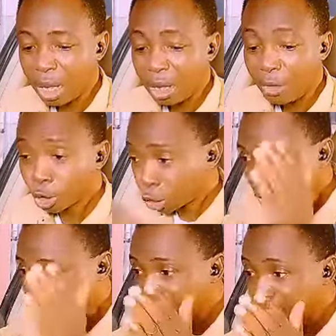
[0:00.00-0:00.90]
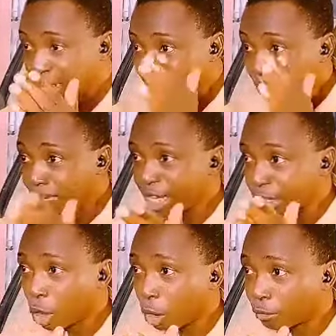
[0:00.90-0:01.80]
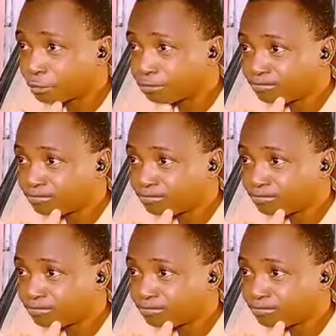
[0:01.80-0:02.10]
For just a space of